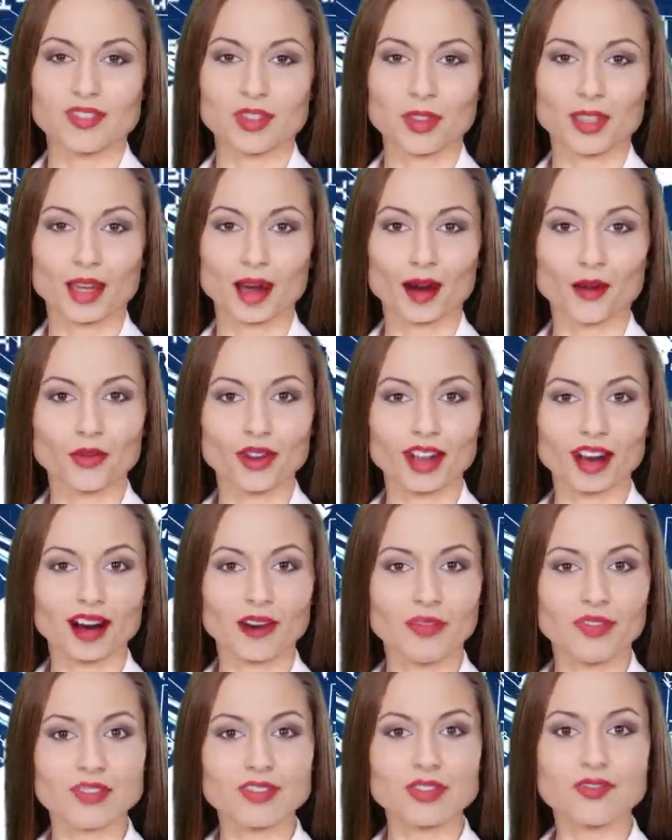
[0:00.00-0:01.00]
to carry
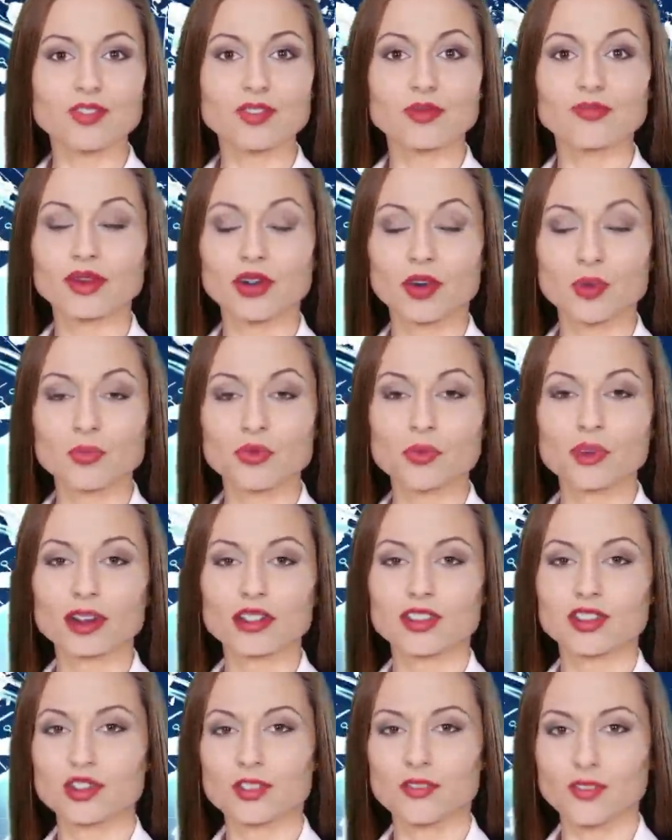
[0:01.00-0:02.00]
out specific
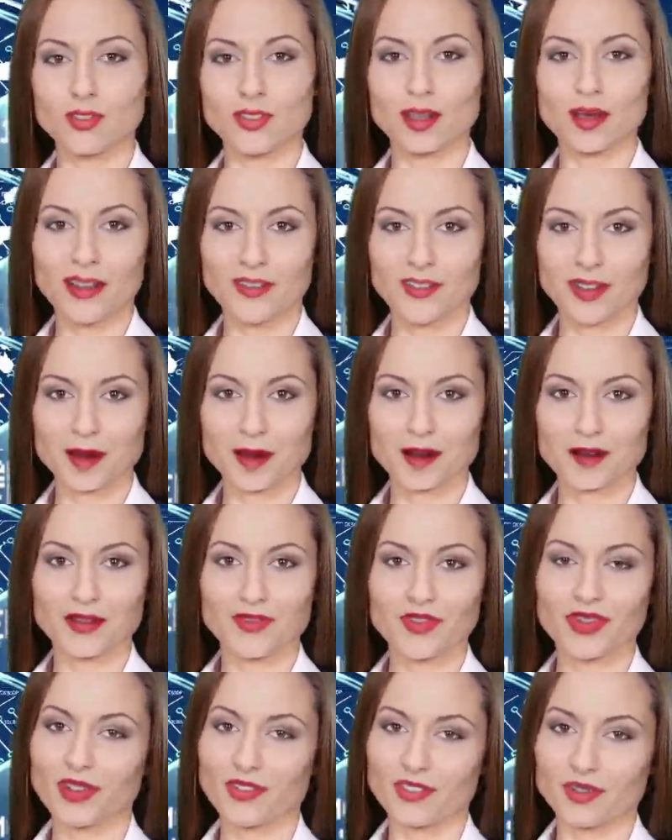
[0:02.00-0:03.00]
operations and
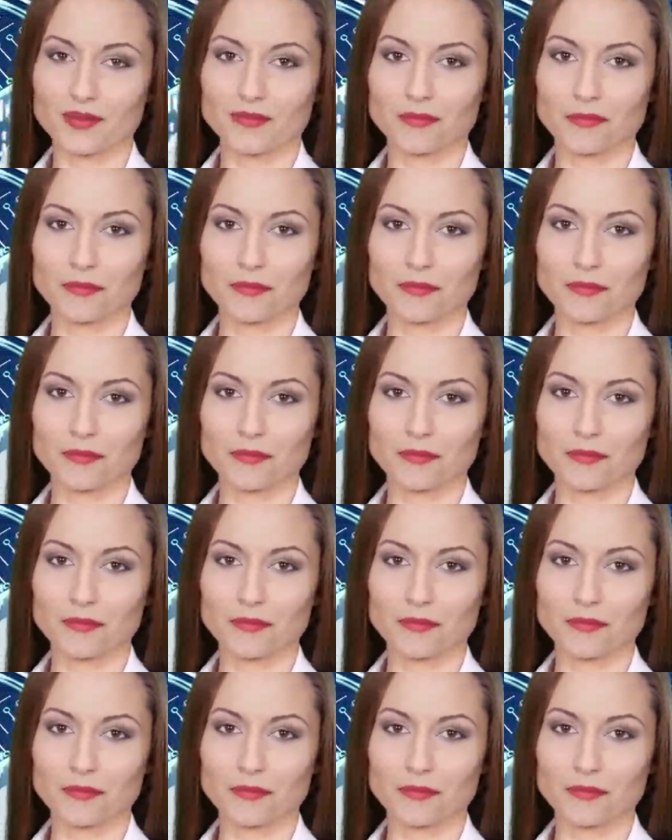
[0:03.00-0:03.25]
tasks.